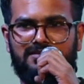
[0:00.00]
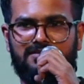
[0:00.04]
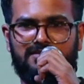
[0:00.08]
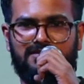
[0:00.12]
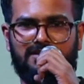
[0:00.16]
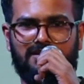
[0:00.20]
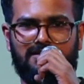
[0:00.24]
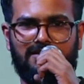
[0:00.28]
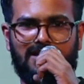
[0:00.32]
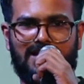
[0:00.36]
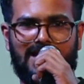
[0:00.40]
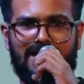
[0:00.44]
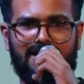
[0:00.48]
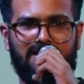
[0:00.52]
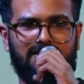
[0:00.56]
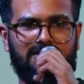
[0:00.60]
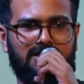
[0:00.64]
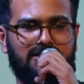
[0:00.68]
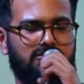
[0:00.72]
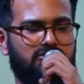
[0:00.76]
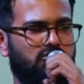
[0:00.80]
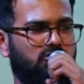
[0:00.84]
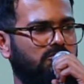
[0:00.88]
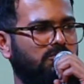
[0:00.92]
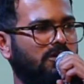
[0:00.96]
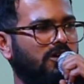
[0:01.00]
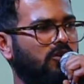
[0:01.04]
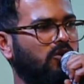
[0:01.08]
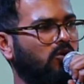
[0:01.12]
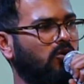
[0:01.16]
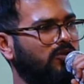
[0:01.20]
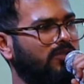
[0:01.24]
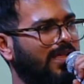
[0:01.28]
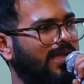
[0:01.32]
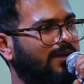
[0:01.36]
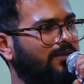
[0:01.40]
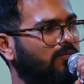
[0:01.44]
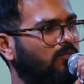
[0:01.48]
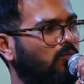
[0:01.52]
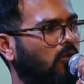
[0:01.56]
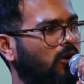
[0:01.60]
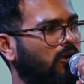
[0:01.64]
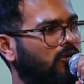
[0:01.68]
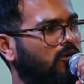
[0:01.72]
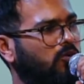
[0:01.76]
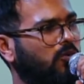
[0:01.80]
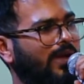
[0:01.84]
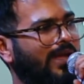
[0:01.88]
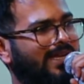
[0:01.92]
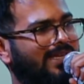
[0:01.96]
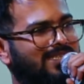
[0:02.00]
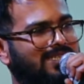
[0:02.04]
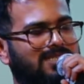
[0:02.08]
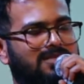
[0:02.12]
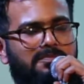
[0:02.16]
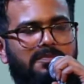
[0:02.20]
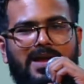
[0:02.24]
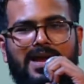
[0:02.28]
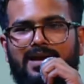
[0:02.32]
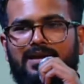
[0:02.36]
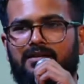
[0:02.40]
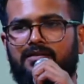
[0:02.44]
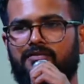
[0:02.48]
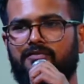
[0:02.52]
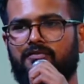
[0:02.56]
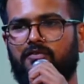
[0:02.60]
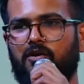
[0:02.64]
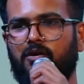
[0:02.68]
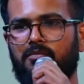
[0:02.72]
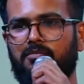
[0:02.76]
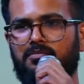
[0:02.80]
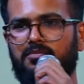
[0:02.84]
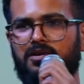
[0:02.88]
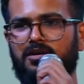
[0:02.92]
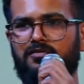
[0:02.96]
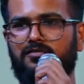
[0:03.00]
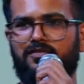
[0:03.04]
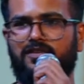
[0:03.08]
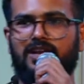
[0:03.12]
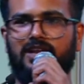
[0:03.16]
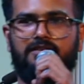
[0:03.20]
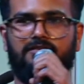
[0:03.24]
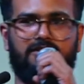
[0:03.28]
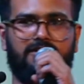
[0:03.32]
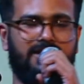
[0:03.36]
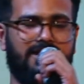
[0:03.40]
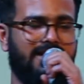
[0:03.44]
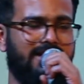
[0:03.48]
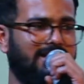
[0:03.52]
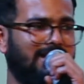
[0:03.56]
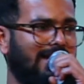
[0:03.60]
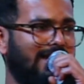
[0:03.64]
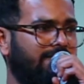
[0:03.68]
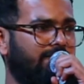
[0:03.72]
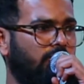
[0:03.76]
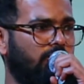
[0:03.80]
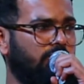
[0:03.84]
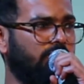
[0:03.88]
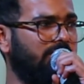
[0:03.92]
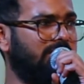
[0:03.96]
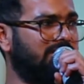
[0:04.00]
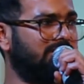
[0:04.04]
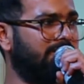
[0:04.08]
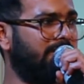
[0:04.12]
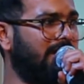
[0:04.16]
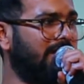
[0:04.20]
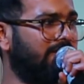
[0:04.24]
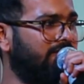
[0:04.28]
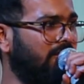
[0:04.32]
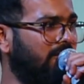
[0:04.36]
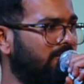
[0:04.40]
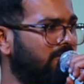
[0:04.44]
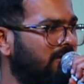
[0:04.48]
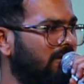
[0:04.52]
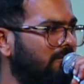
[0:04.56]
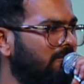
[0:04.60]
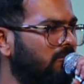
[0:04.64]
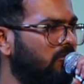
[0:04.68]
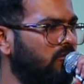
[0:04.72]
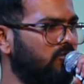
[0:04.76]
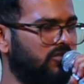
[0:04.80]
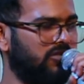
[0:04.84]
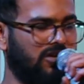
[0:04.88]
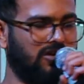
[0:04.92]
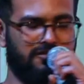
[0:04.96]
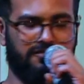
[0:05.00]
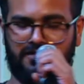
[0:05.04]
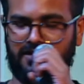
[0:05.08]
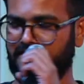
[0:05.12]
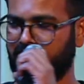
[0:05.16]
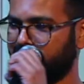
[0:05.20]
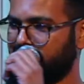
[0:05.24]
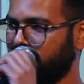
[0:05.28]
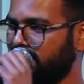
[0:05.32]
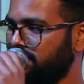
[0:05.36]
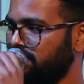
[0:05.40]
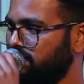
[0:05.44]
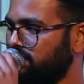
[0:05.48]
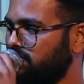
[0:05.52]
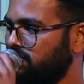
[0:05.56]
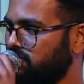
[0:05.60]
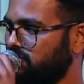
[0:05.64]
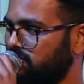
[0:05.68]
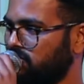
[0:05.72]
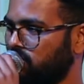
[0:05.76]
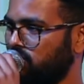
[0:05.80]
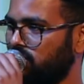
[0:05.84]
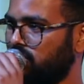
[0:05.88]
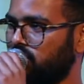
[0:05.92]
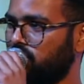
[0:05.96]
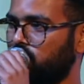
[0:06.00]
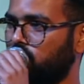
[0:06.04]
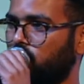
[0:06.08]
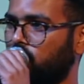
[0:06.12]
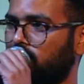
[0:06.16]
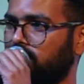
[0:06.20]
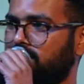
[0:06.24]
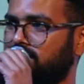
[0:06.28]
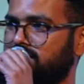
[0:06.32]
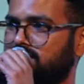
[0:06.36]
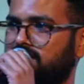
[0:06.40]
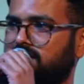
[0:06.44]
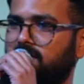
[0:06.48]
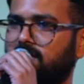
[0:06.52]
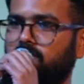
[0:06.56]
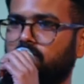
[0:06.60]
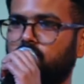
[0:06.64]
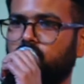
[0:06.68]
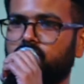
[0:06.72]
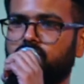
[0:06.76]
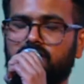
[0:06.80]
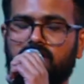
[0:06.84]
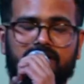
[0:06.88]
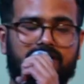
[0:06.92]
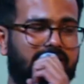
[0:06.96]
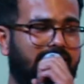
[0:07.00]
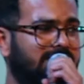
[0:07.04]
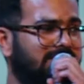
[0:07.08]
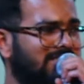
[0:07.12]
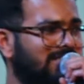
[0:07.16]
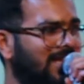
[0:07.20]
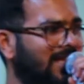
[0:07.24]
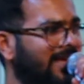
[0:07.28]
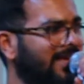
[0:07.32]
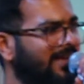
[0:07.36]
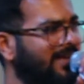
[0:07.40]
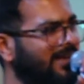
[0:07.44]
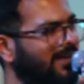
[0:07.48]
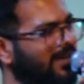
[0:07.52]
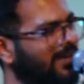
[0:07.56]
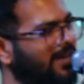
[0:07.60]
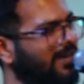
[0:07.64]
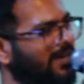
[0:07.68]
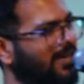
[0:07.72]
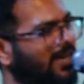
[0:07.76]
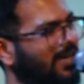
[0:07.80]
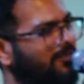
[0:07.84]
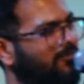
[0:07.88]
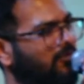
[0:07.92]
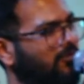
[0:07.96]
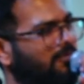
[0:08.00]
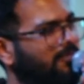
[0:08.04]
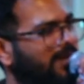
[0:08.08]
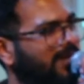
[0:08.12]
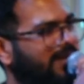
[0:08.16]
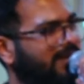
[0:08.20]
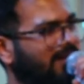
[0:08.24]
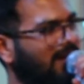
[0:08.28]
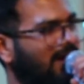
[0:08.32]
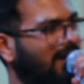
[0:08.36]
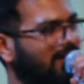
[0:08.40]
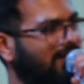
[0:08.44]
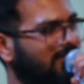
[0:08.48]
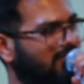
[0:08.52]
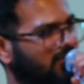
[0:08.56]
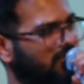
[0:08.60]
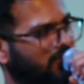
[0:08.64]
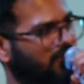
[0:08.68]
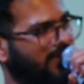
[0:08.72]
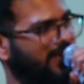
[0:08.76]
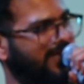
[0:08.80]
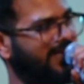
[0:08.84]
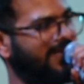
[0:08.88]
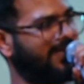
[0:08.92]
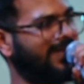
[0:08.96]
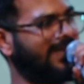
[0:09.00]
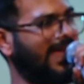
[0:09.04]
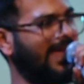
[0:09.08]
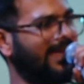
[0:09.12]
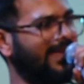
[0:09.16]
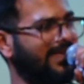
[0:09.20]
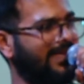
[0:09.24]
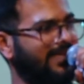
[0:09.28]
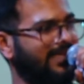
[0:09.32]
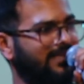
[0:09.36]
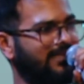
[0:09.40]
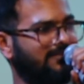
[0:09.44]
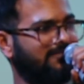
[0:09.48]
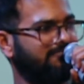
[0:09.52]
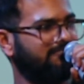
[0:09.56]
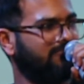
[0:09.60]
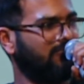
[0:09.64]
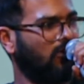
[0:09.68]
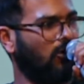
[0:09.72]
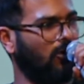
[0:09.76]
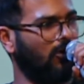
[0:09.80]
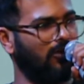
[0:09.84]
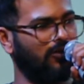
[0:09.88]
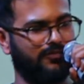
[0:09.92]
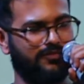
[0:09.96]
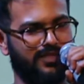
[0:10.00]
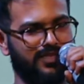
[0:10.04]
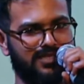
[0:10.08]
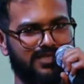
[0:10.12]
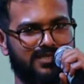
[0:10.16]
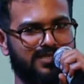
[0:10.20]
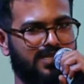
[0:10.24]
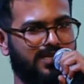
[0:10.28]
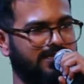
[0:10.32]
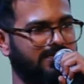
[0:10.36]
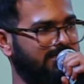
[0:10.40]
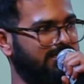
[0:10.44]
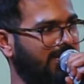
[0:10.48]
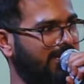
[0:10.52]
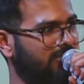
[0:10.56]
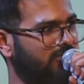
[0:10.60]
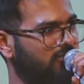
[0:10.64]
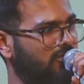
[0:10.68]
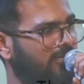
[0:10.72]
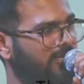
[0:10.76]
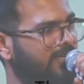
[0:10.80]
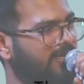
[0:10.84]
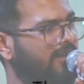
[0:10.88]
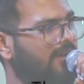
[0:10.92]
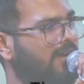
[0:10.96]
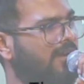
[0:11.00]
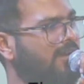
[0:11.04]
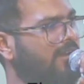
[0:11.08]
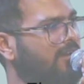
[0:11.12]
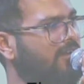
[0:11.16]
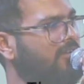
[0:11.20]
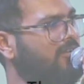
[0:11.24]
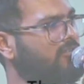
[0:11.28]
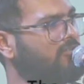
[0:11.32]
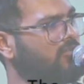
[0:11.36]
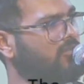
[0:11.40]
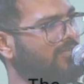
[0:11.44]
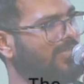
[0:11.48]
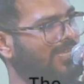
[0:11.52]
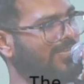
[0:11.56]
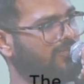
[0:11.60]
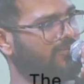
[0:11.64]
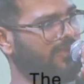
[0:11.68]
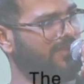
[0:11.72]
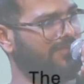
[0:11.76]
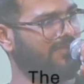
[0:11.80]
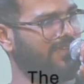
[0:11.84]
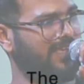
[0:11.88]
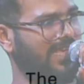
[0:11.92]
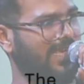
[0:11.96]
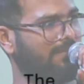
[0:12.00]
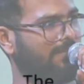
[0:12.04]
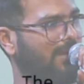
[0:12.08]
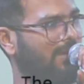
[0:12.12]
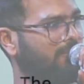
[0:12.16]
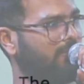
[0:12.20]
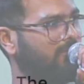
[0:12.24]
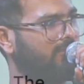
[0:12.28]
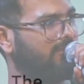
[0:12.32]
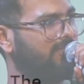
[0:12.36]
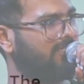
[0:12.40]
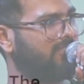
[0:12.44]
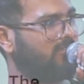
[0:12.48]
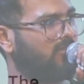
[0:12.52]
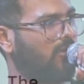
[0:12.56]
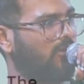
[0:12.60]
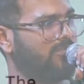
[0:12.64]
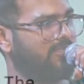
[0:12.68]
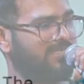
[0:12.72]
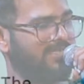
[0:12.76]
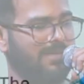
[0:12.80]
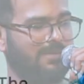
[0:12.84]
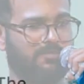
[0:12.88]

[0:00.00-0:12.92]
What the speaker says: let a consumer know that what to expect from a flavor, right? Like, what do you expect from kombucha? If I told you what does a kombucha taste like, it would be tart, sweet, tangy, all of these things actually. So that's where we came up with this concept